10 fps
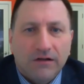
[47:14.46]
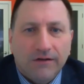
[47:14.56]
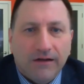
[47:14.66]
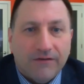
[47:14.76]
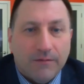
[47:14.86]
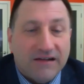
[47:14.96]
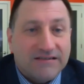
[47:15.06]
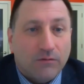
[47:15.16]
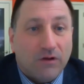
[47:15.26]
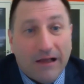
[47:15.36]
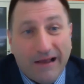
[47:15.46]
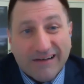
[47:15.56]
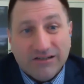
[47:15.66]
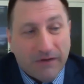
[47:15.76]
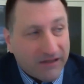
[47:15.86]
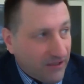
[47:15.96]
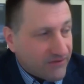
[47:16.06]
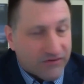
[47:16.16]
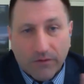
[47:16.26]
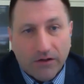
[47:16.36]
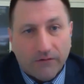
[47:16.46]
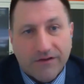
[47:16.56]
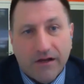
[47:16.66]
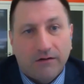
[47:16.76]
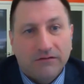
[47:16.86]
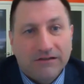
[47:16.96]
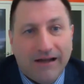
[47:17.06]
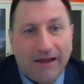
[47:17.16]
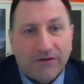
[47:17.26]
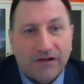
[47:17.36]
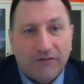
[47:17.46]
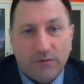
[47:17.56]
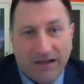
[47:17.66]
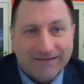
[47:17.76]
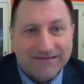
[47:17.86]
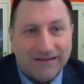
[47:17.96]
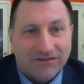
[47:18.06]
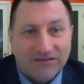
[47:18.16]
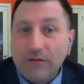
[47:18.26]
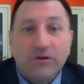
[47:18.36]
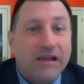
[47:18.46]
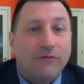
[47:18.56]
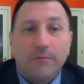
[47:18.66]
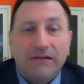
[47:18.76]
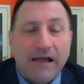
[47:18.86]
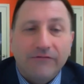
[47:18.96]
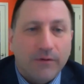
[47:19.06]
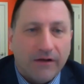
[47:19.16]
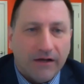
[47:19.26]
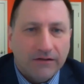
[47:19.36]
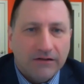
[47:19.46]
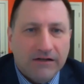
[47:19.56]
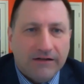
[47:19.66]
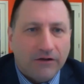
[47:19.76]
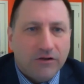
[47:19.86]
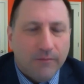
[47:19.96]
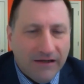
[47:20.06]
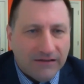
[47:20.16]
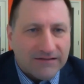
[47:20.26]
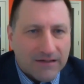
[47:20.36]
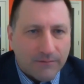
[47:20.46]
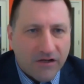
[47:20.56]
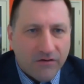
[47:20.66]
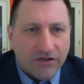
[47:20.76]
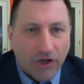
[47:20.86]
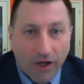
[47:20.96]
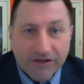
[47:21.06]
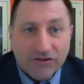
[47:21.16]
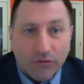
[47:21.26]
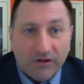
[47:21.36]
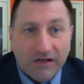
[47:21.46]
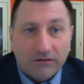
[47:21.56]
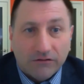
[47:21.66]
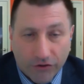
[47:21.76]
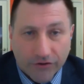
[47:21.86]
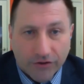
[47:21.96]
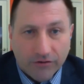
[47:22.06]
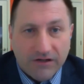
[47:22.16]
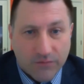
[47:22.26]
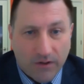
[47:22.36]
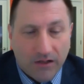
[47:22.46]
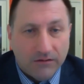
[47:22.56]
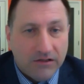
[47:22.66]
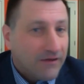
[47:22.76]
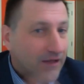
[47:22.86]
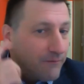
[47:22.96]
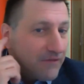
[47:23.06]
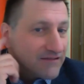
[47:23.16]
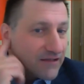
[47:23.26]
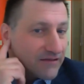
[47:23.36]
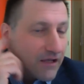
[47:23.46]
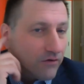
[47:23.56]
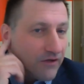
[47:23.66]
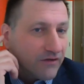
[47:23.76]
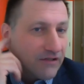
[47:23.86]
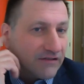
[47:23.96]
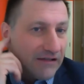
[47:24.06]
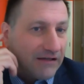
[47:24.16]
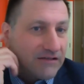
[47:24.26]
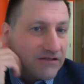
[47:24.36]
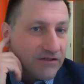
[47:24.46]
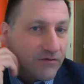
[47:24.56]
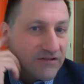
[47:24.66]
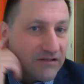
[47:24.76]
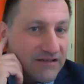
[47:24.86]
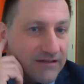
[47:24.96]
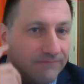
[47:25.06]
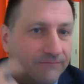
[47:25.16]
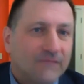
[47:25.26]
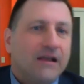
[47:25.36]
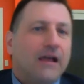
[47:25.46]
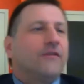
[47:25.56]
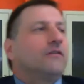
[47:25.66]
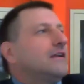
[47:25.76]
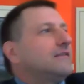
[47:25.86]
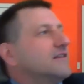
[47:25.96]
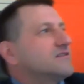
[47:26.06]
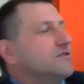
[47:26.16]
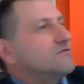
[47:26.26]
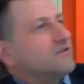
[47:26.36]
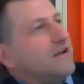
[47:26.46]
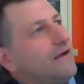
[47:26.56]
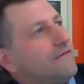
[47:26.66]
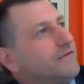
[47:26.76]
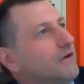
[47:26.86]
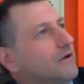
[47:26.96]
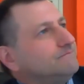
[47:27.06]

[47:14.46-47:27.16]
And they might say, well, actually, my kids are right over there and they're giving me hand signals. And we have a big laugh about it. Now, you might get somebody who's an auditory learner as well. That means that the only thing that they need to do is listen. And they're like this usually half the time.